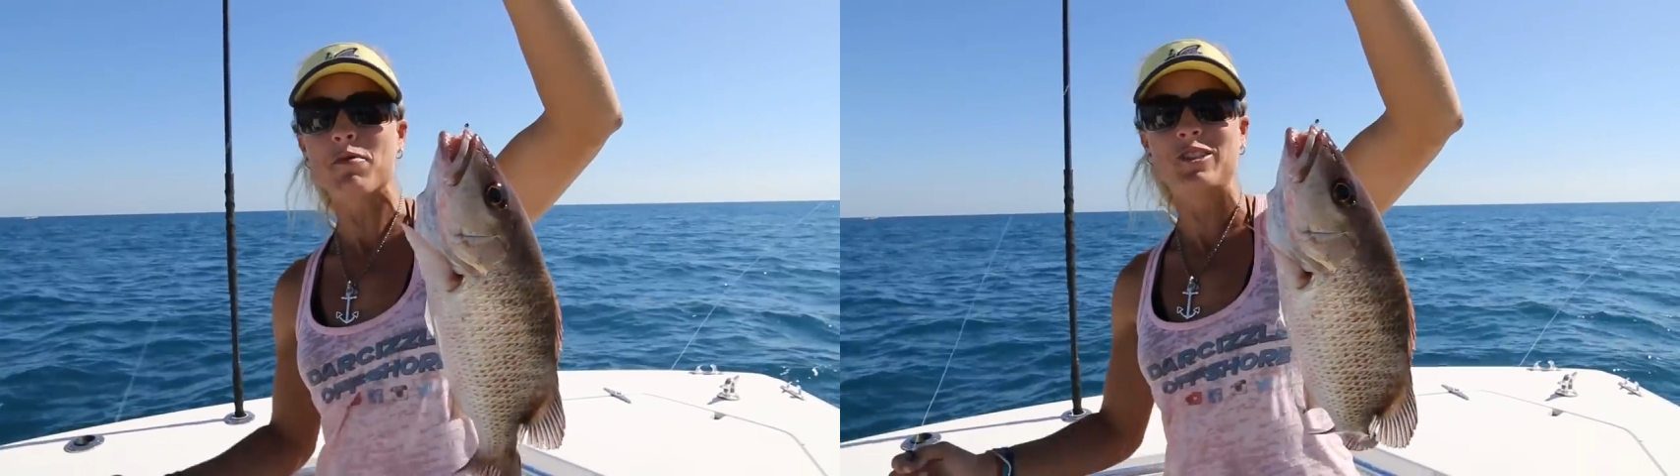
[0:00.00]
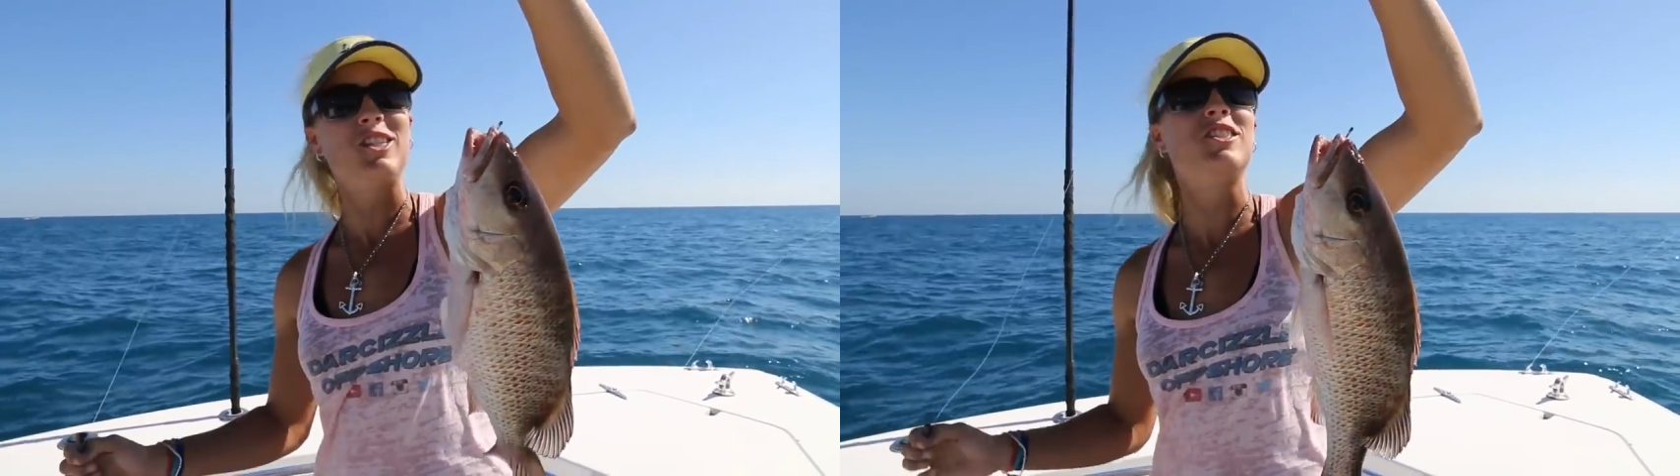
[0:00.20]

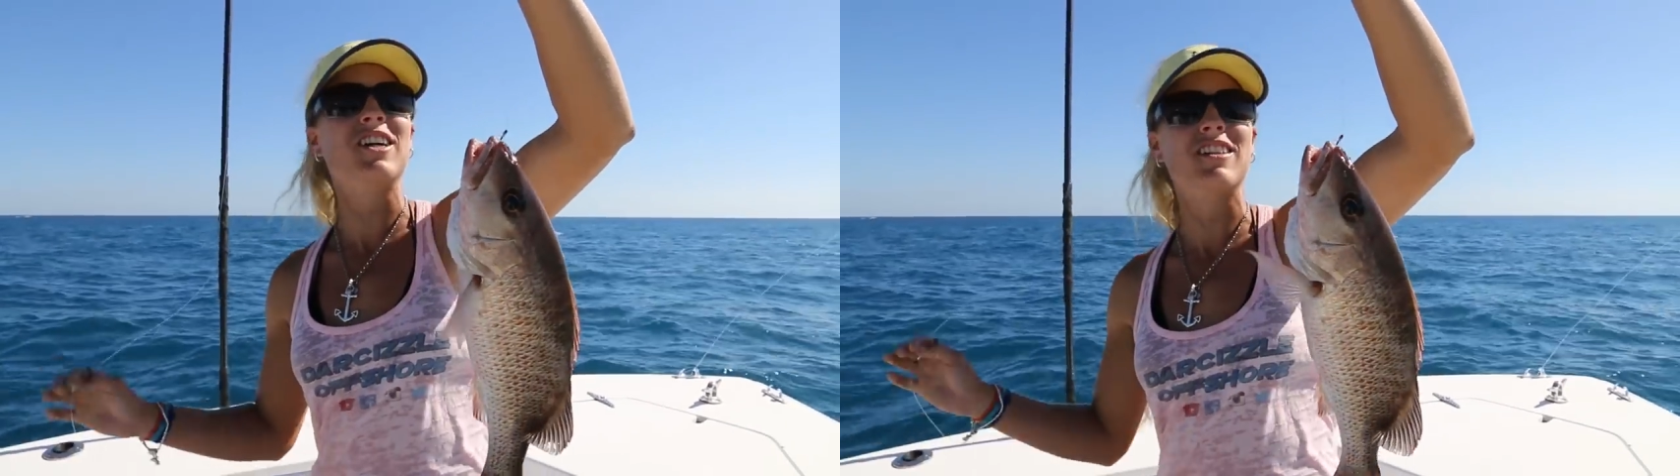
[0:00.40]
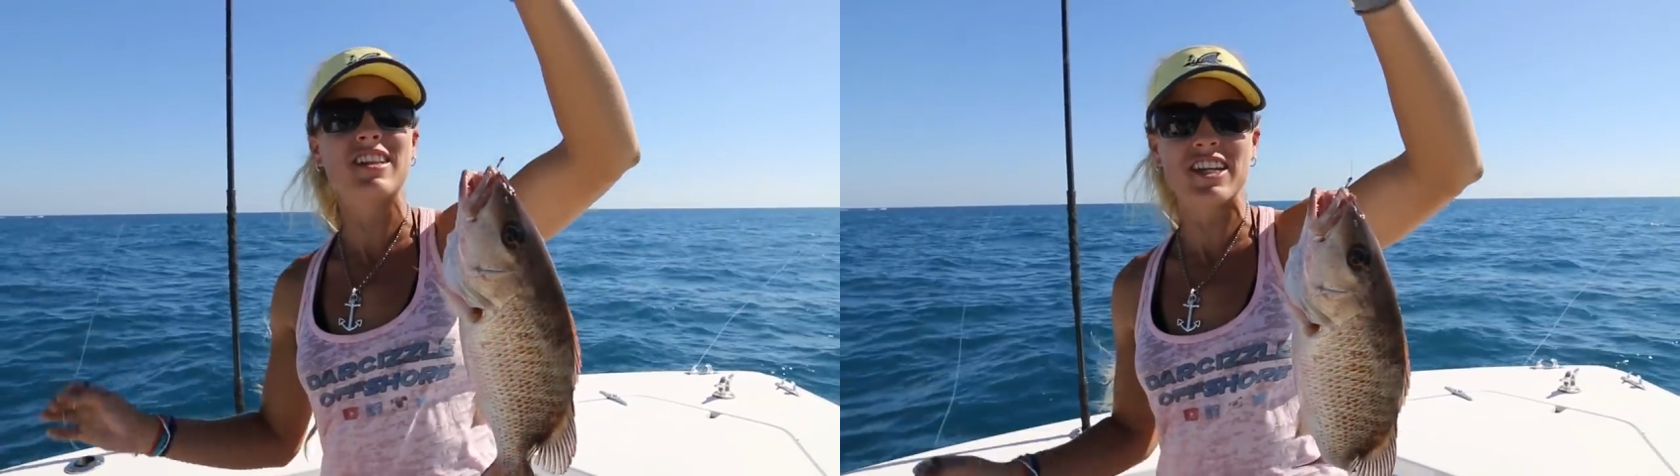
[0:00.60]
which is
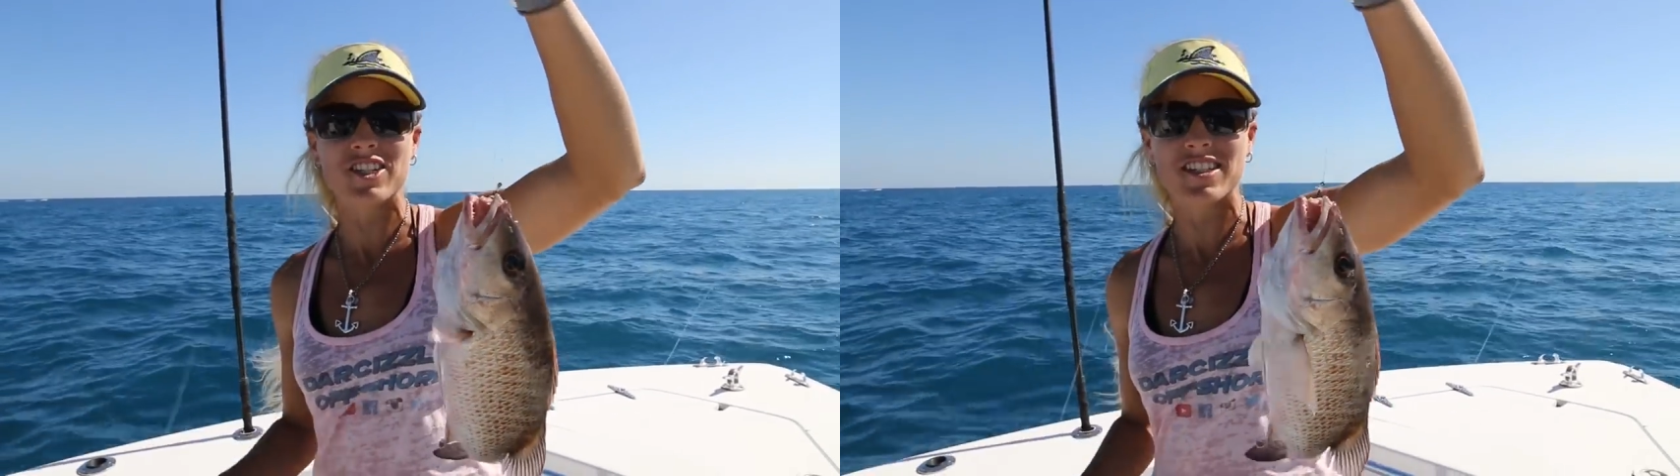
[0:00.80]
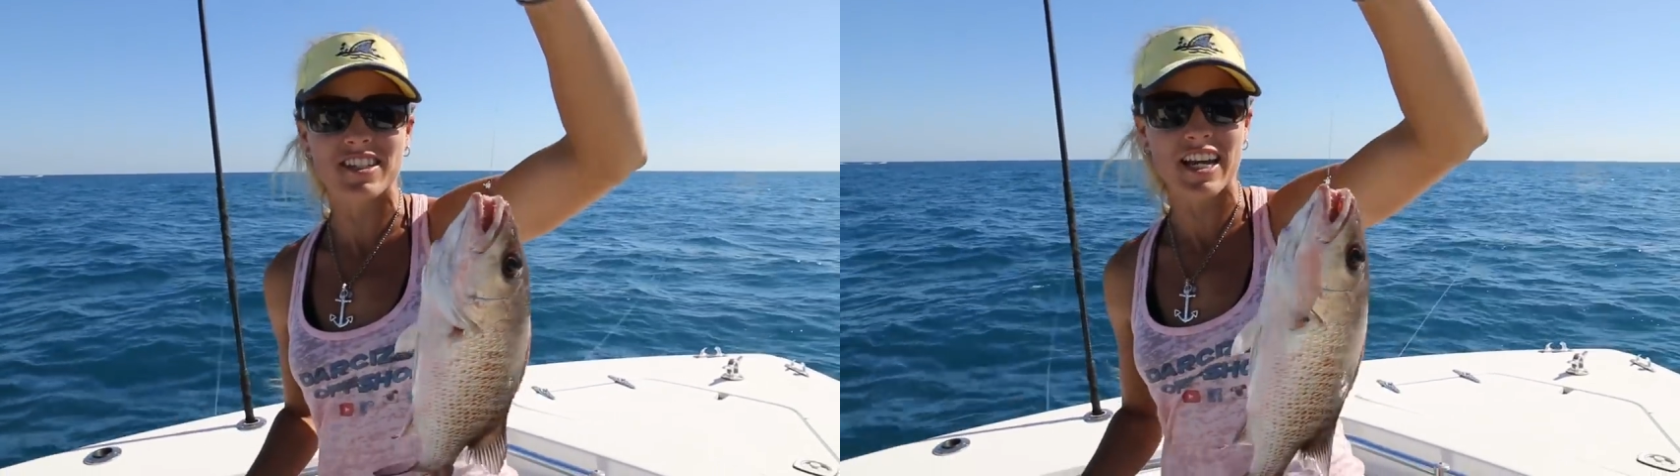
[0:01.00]
delicious to